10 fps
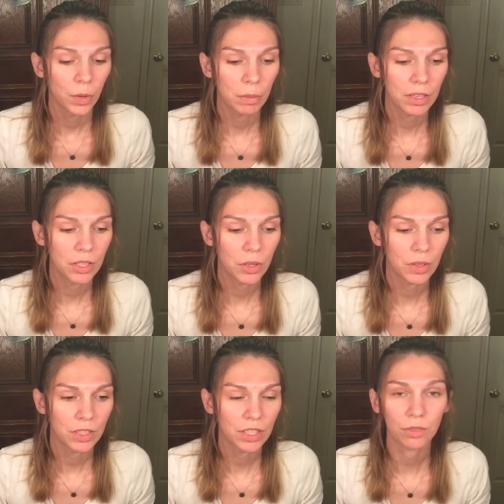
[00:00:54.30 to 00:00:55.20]
we've been
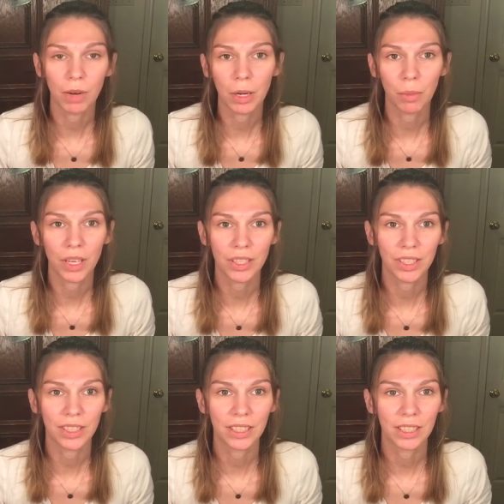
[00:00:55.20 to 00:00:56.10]
doing just random things
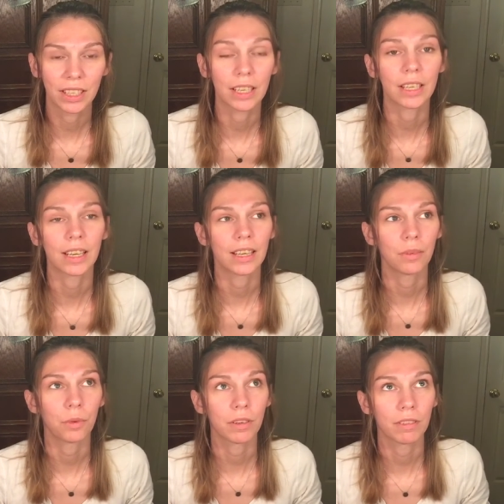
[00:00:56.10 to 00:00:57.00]
on there like uh,
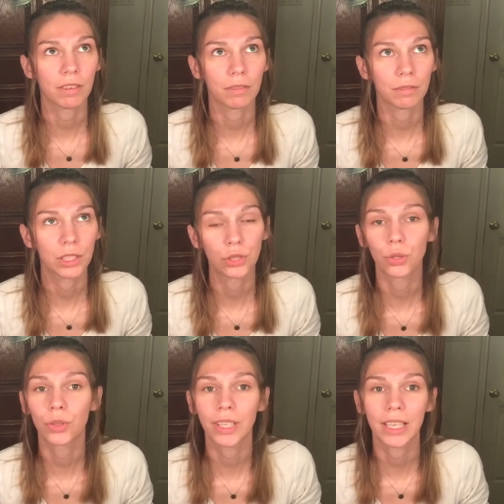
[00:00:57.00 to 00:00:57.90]
we're re
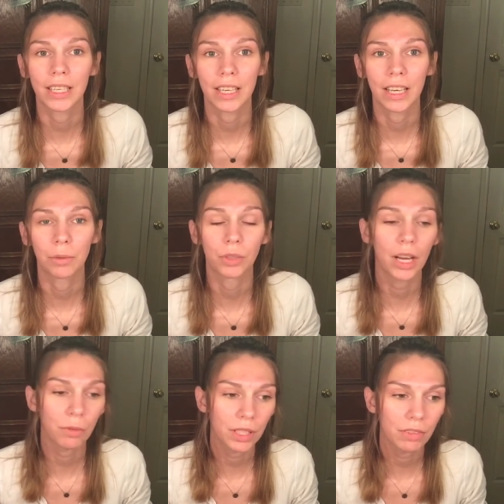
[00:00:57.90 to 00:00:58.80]
restoring um, we're
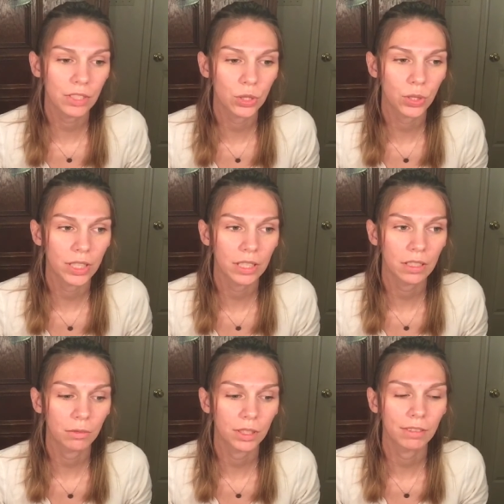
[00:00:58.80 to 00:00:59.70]
not really
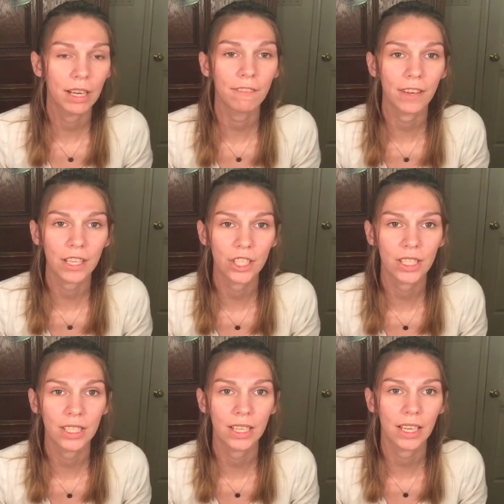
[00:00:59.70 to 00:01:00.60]
restoring we're
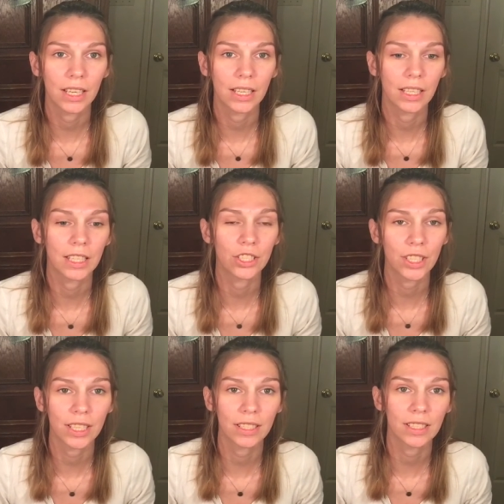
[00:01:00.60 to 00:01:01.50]
renovating uh
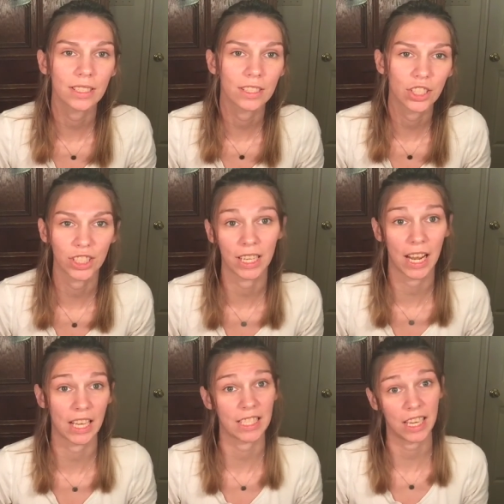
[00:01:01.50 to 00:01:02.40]
shant
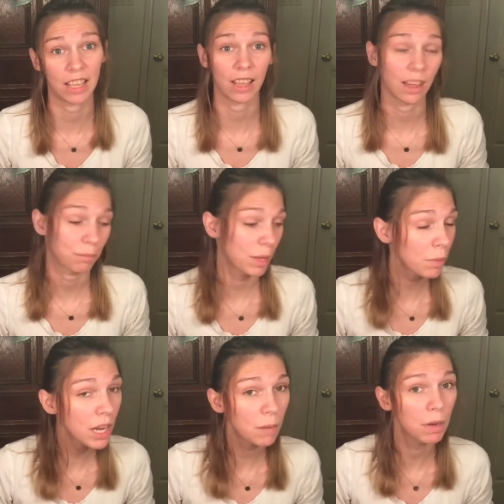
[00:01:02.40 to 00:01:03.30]
not
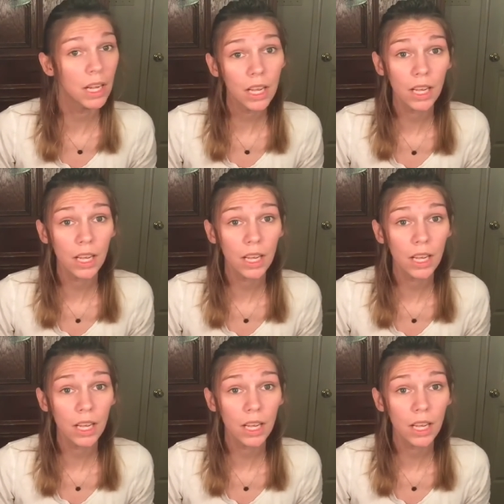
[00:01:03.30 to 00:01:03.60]
maybe it